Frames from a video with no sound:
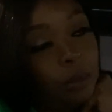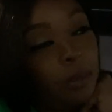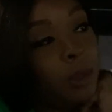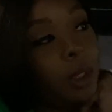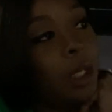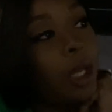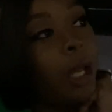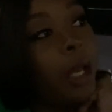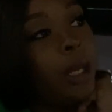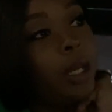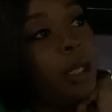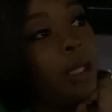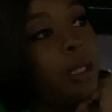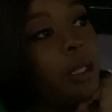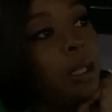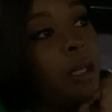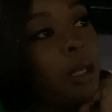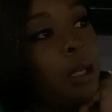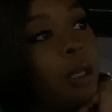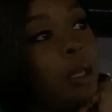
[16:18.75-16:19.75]
Like,
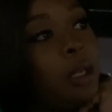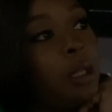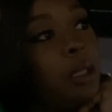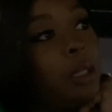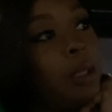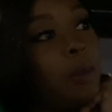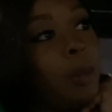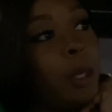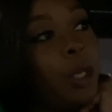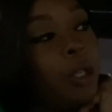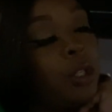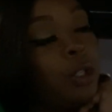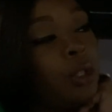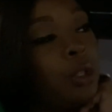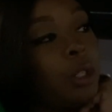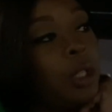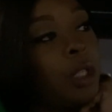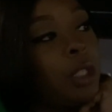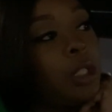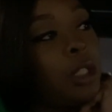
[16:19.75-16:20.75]
to make
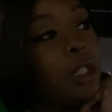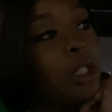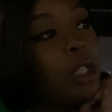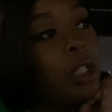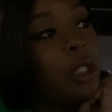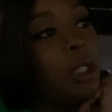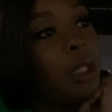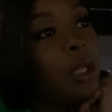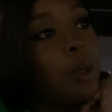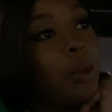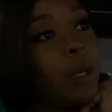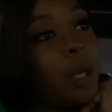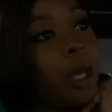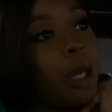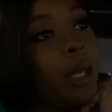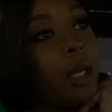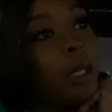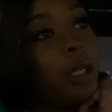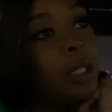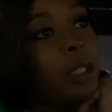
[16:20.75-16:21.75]
sure that she's
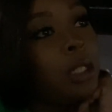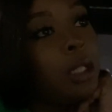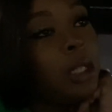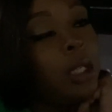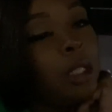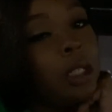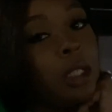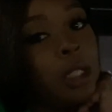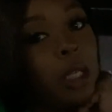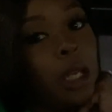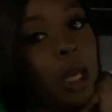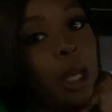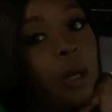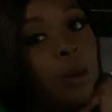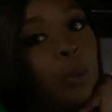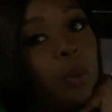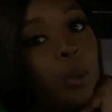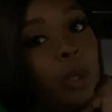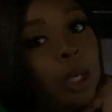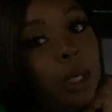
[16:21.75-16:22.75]
okay, because she, she had a
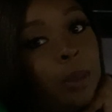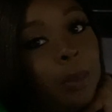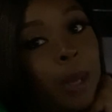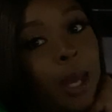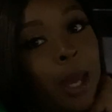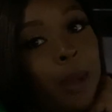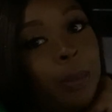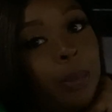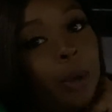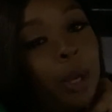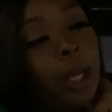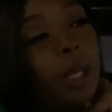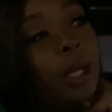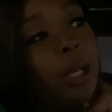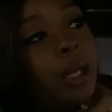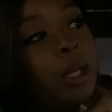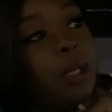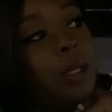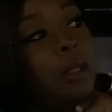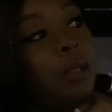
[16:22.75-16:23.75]
really bad
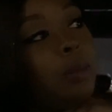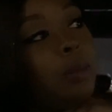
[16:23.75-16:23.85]
breakdown this